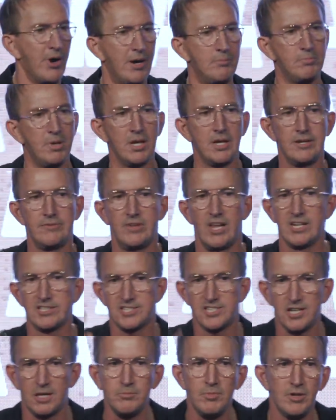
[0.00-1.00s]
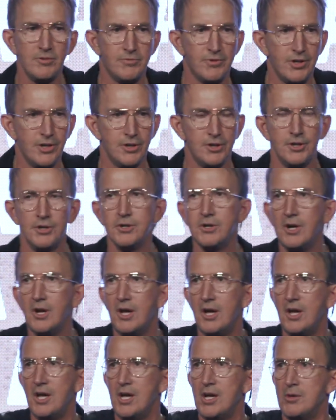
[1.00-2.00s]
I'm believing that some of you,
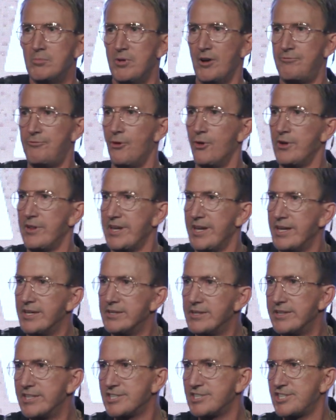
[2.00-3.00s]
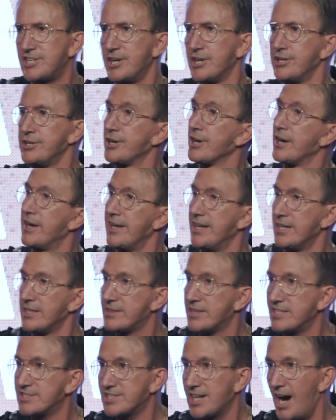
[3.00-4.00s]
before the end of this year, you're going to
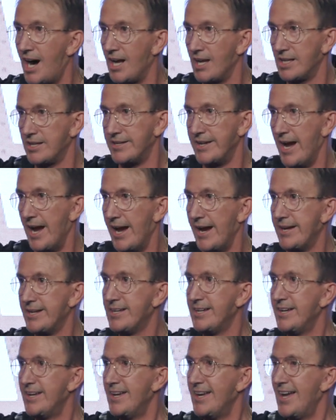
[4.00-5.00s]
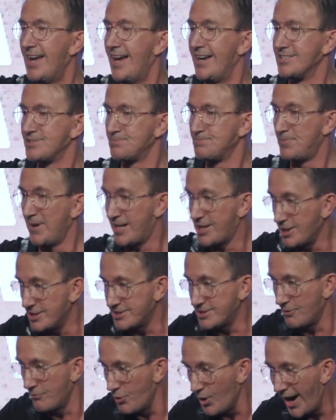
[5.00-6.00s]
hit this holiday, and
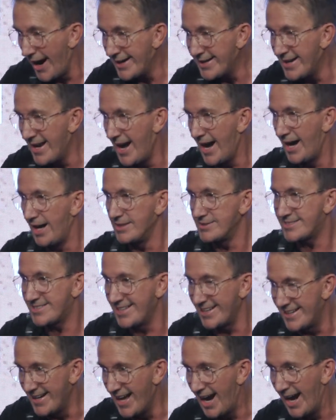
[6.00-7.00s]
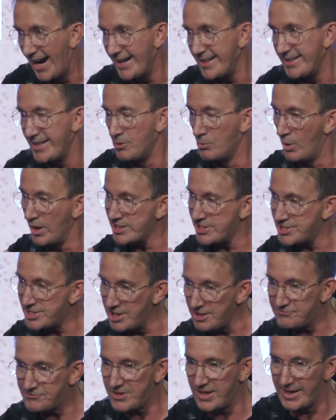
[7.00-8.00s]
because of right now, tonight, and what's
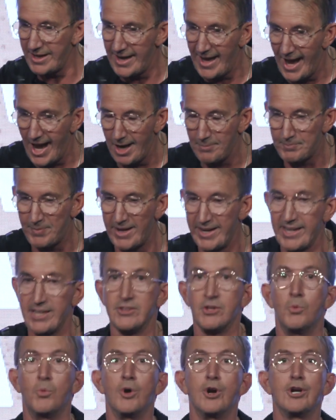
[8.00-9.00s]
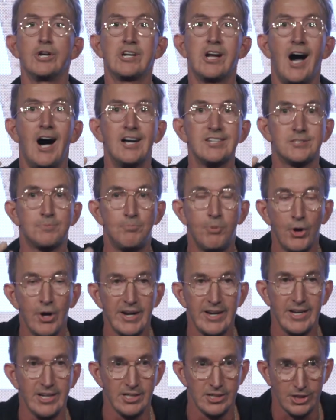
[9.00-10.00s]
shifting and happening and the word God's
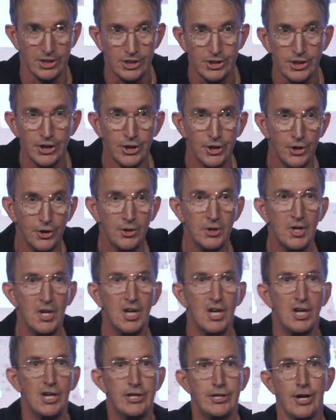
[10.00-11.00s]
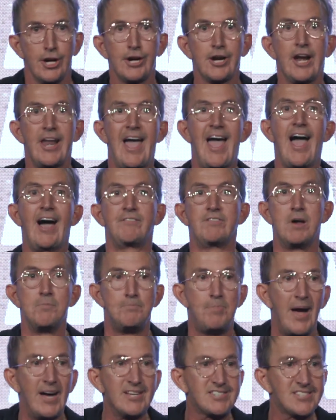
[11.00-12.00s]
bringing to you, you're going to have the
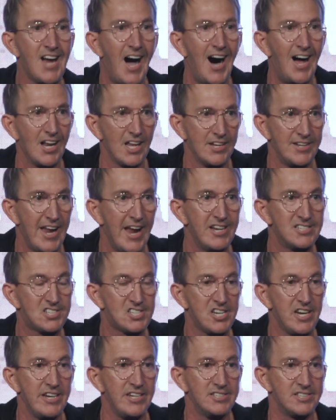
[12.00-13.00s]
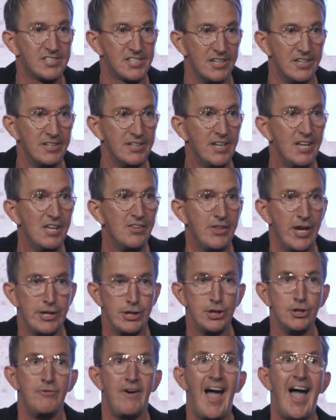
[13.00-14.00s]
best holiday season that
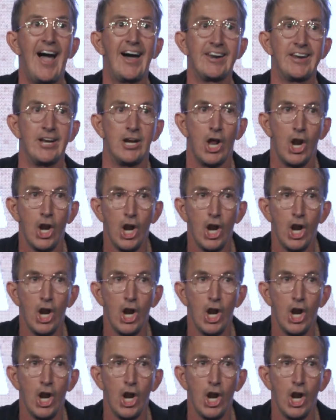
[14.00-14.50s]
you've had in a